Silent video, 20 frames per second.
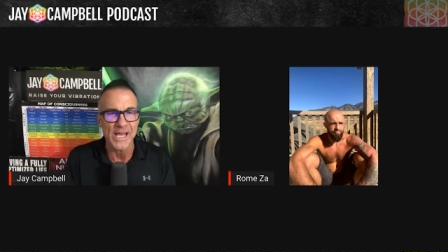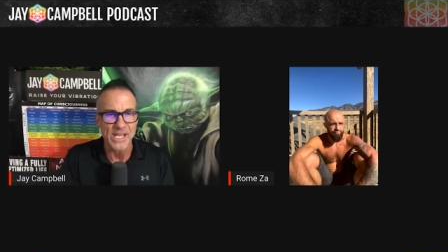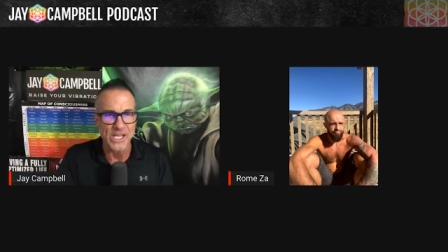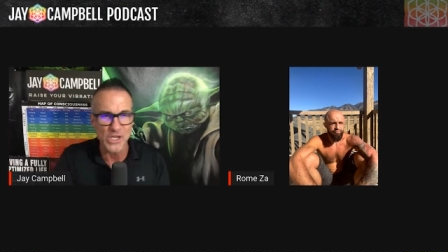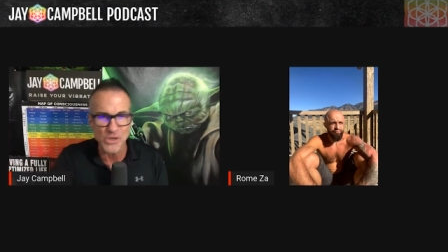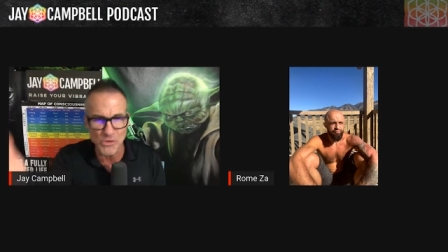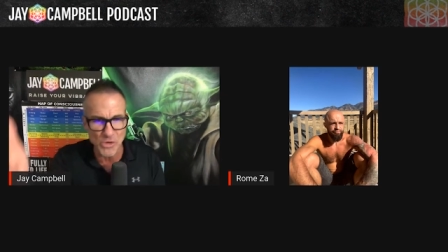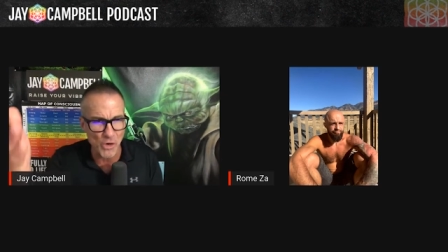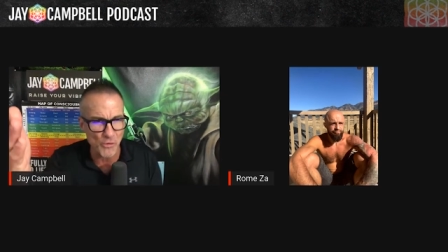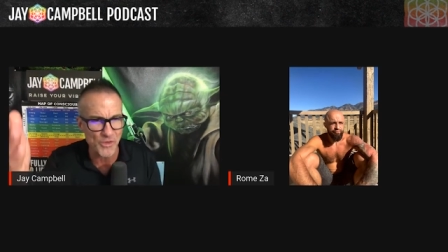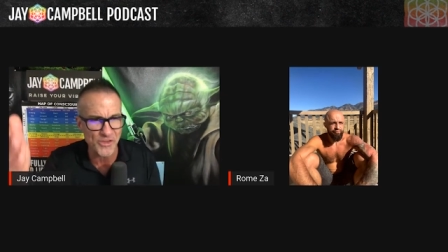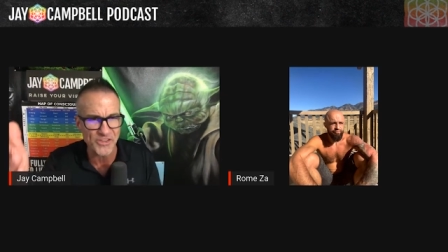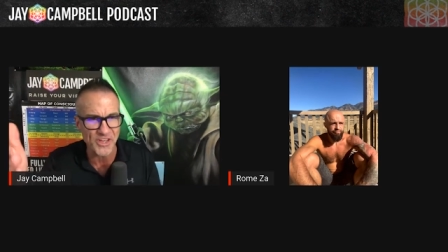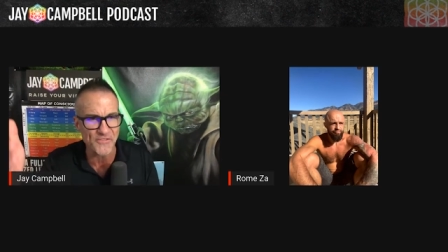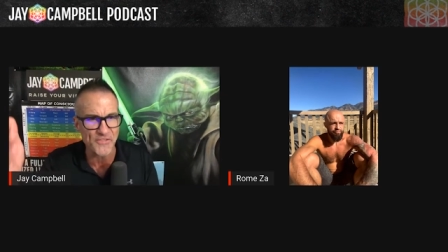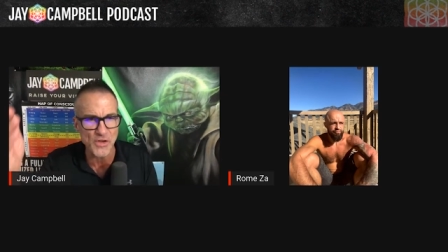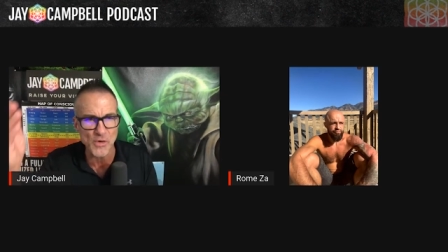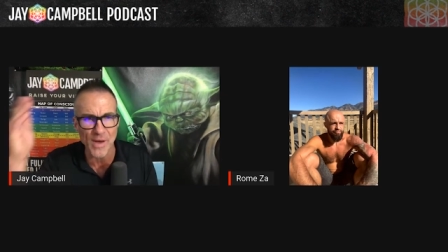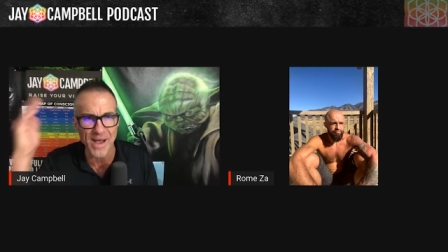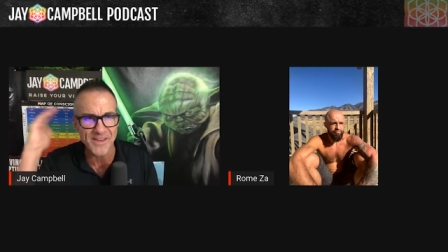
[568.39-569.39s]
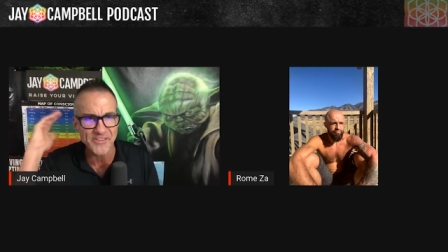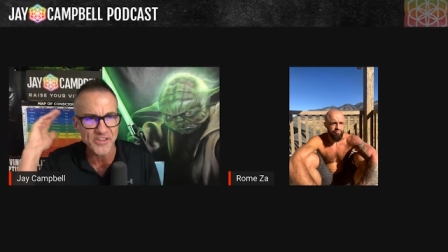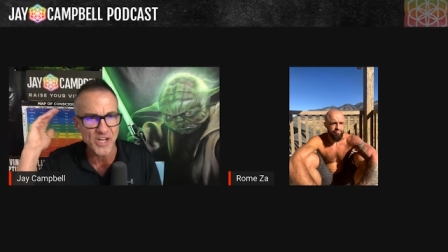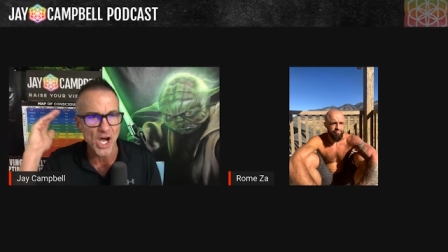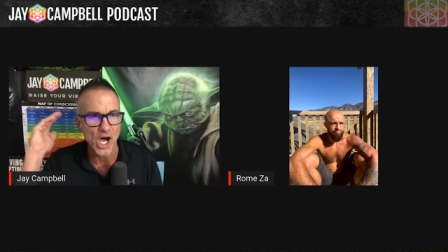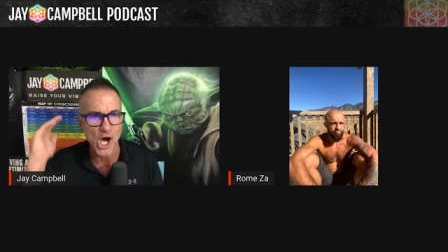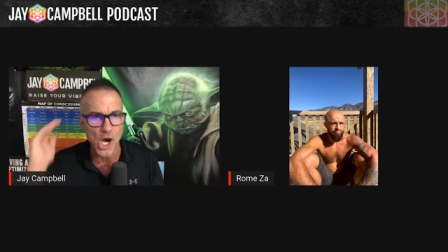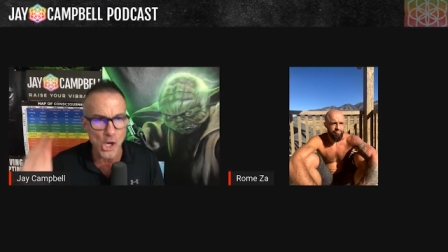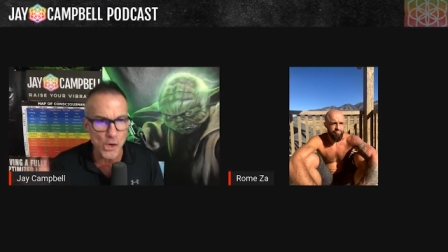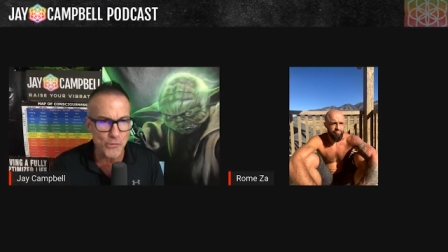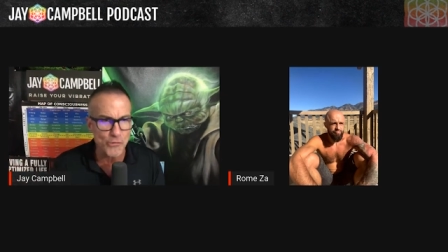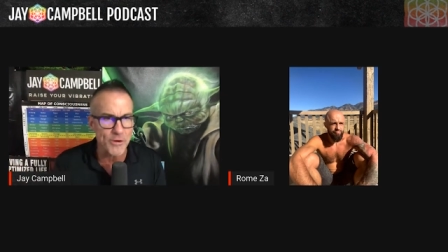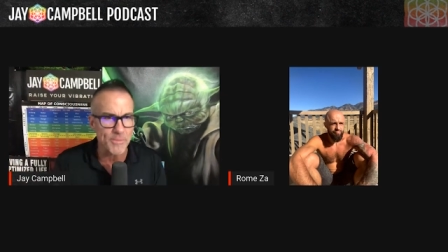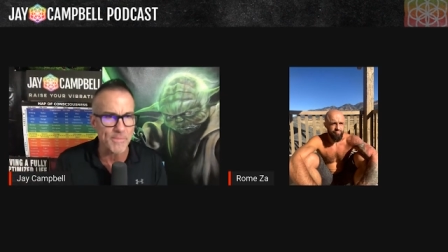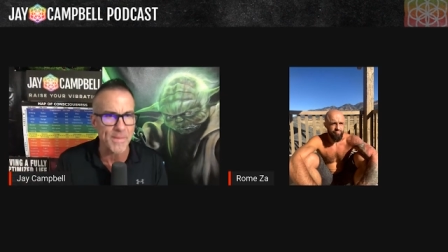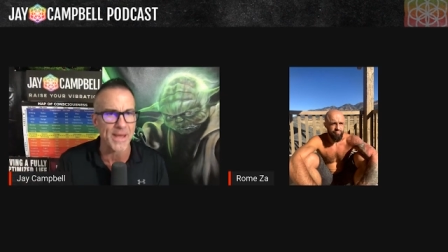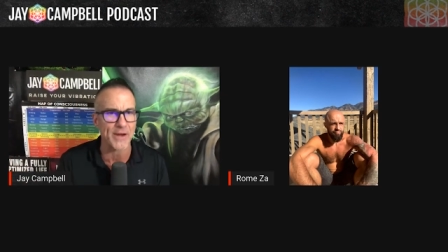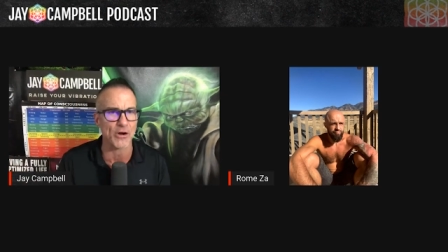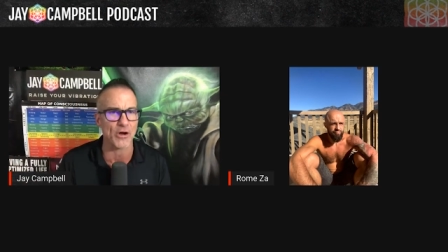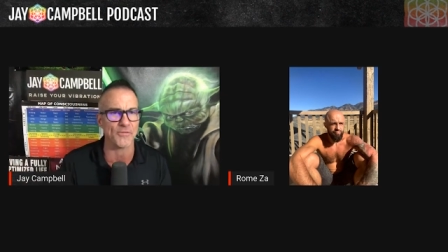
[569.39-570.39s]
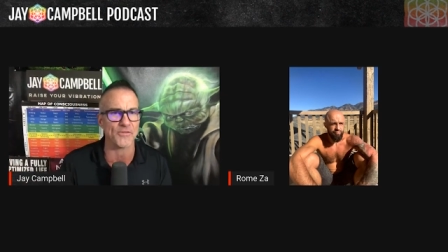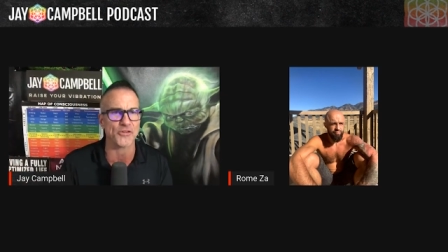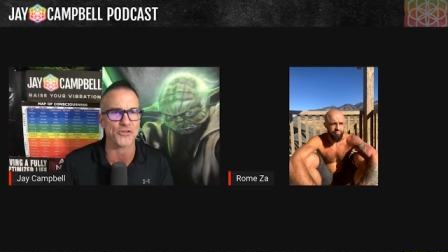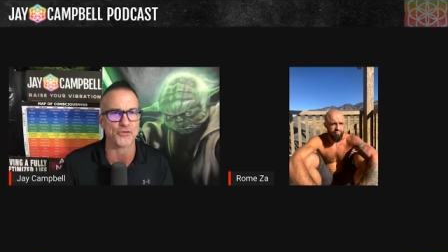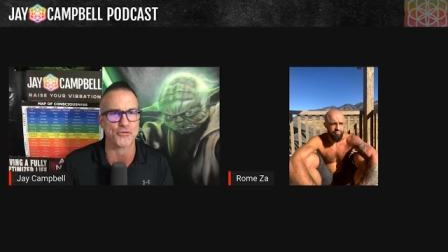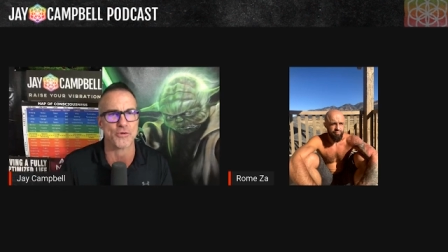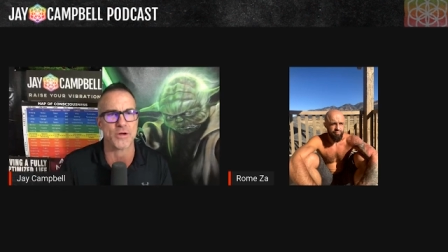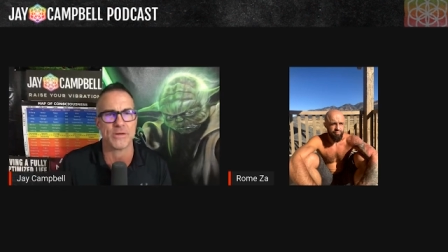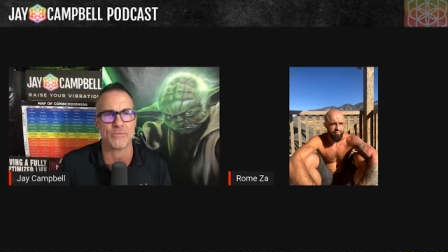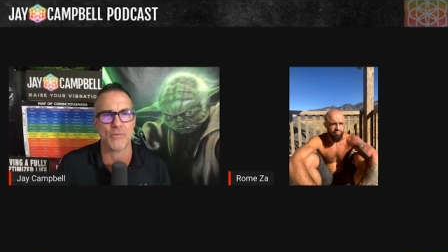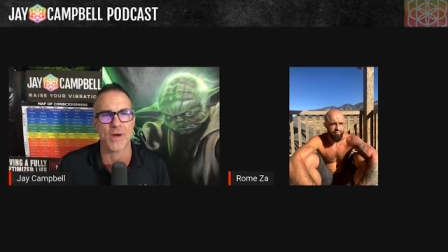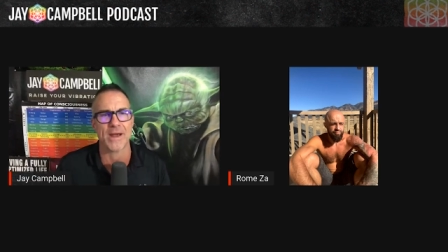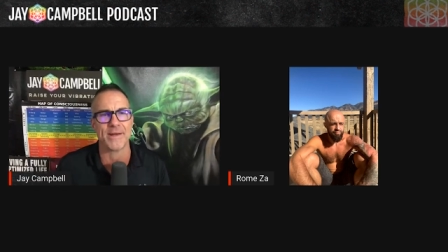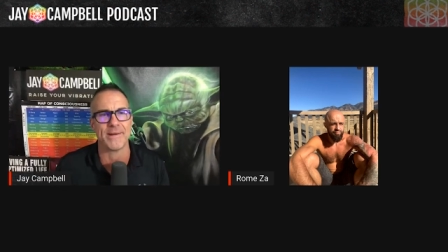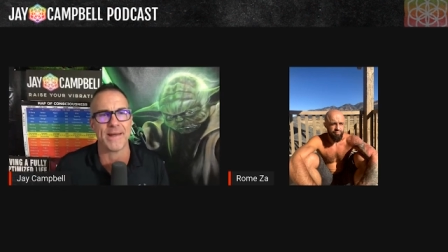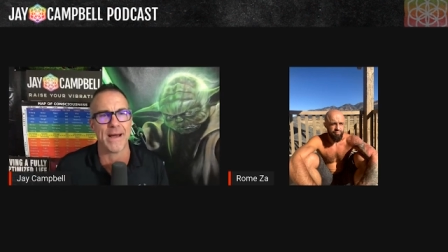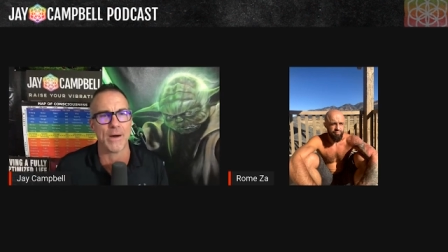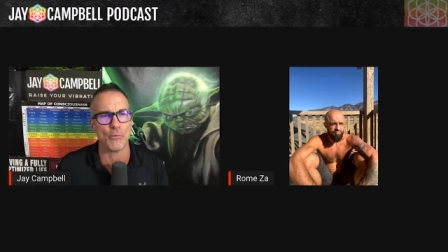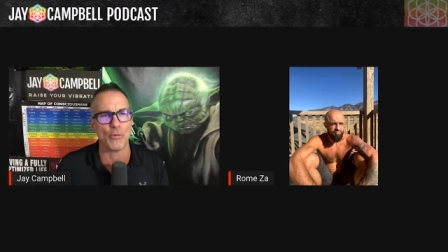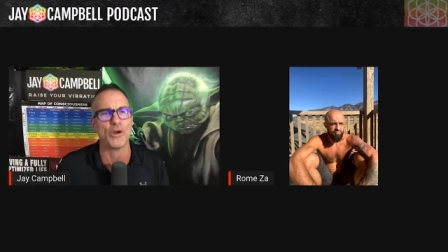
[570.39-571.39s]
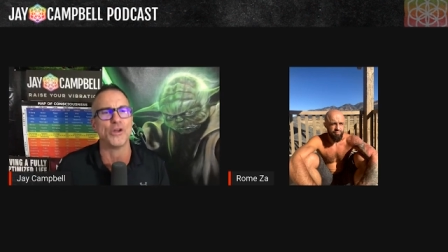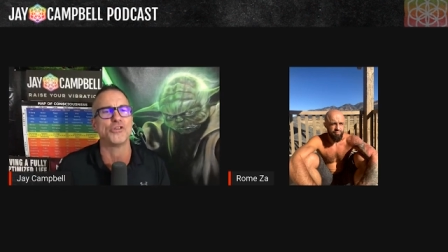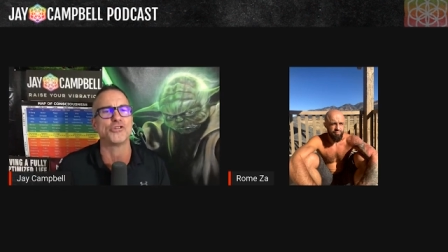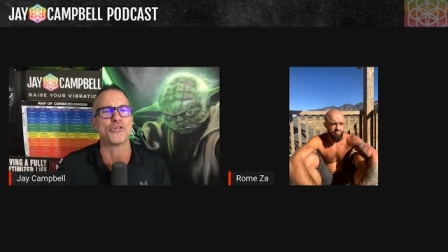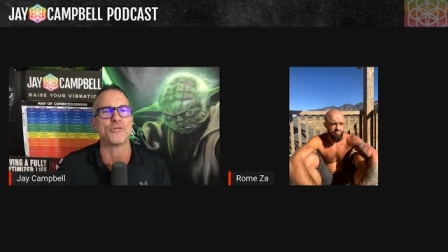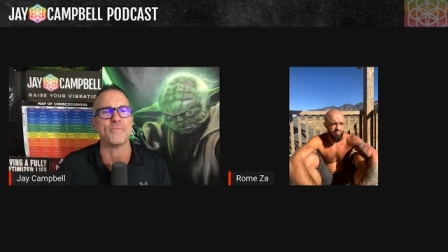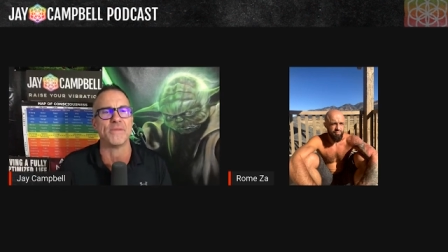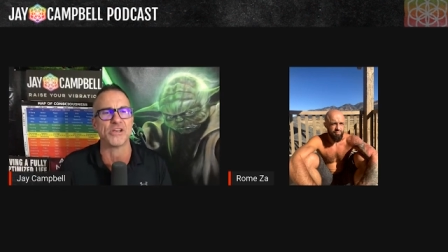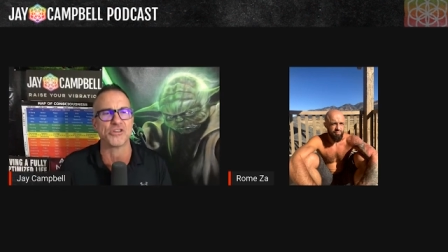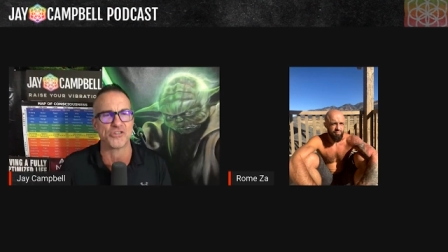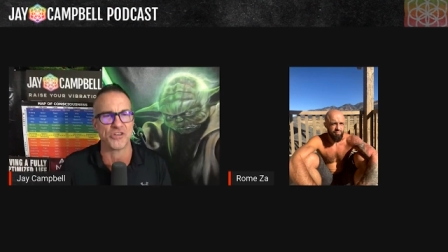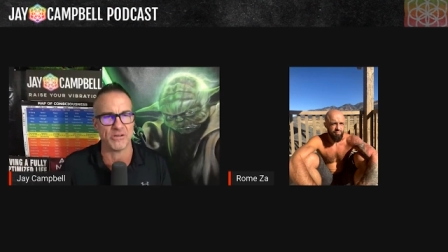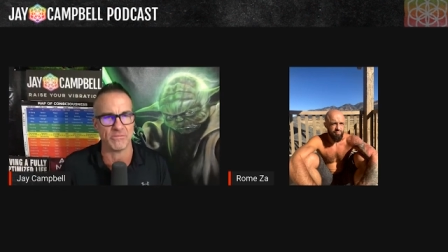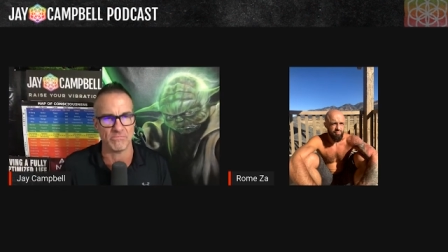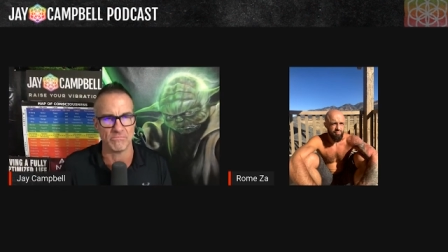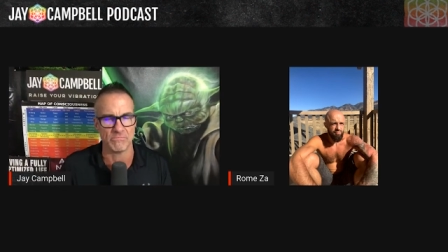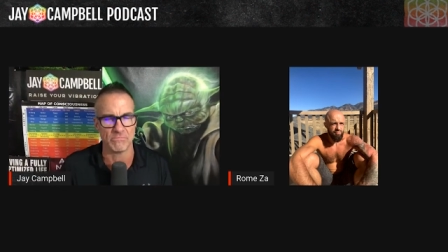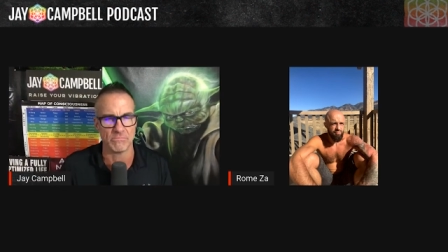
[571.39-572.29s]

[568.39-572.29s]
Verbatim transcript: You know this. If you asked 100 men on the street right now, what is your mission?